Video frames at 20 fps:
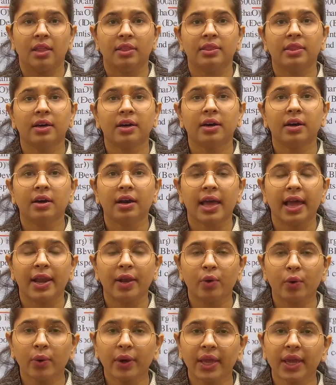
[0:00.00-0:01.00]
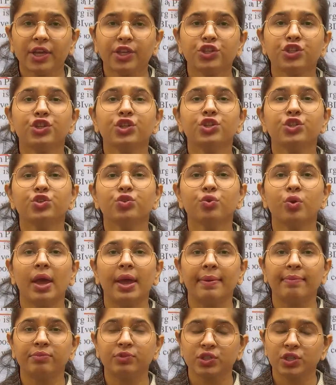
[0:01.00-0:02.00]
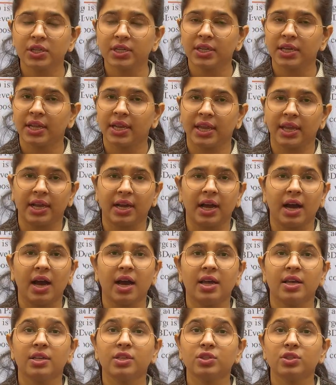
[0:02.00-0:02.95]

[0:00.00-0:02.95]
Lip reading: the allocation to MG Narega